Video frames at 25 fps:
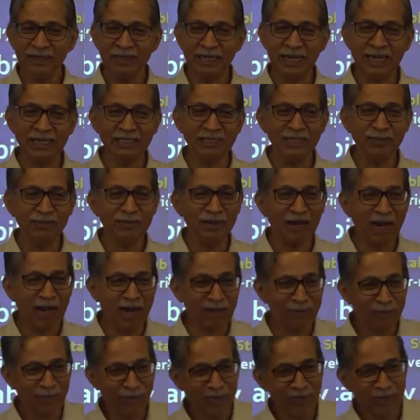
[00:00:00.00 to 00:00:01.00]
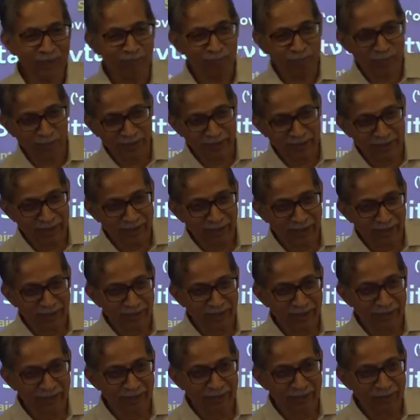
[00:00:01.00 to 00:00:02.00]
take some carpet and put it
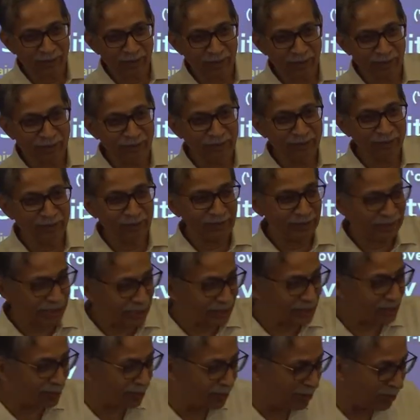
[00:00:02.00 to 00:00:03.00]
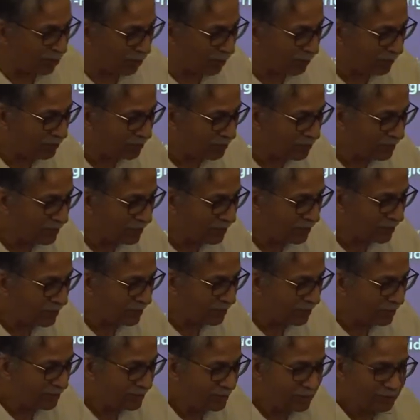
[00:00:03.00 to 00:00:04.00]
underneath one of the... Yes or no?
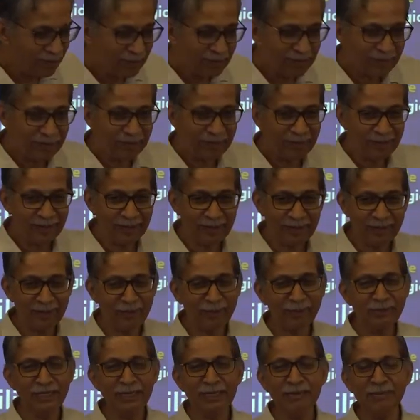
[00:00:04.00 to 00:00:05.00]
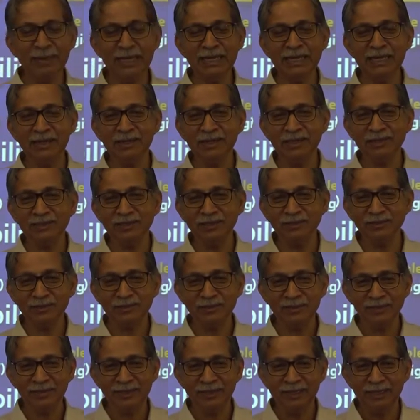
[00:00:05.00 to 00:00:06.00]
I don't know many
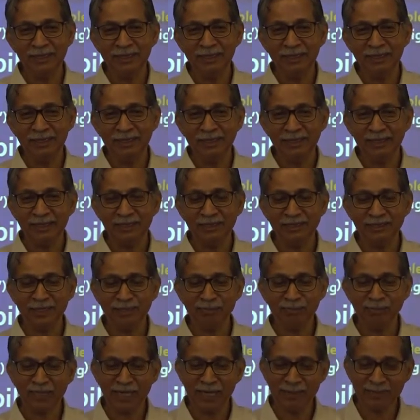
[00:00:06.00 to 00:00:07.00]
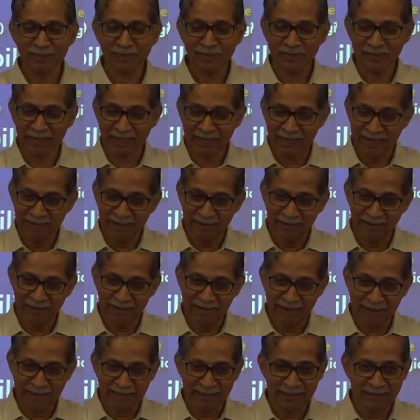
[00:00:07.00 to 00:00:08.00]
reasons. Sometimes the
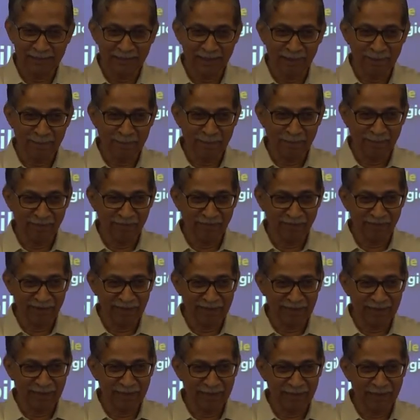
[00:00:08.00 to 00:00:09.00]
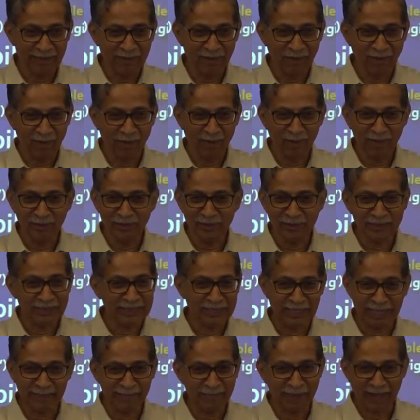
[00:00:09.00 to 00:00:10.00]
legs are perfectly all of the
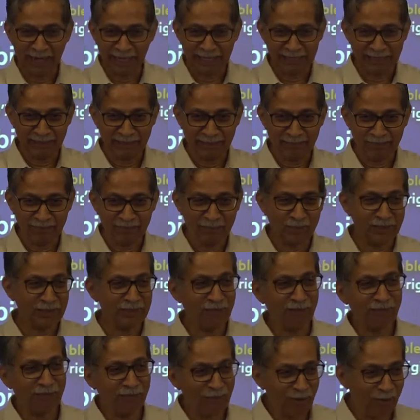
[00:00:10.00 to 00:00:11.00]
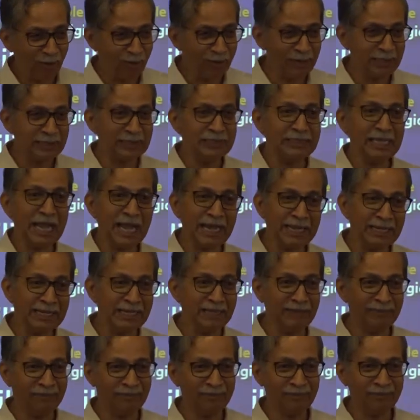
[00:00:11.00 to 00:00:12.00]
same height, but the floor is
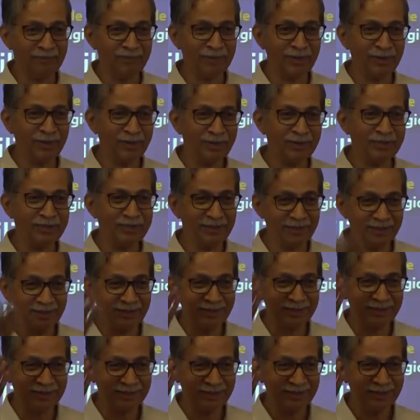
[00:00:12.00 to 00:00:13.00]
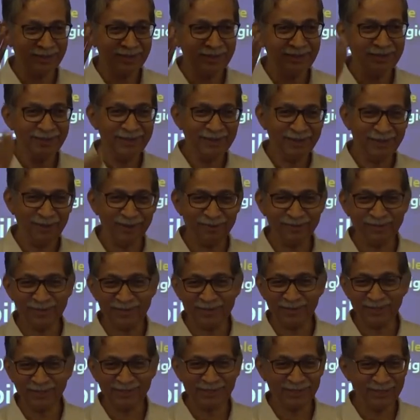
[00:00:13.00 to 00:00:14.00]
sagging because uh, of
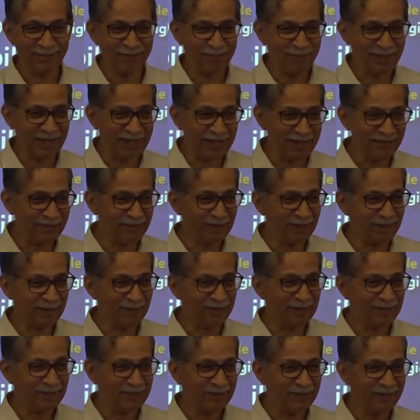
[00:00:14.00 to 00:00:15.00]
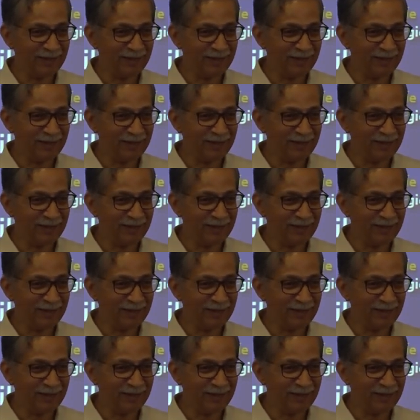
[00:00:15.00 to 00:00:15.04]
structural behavior.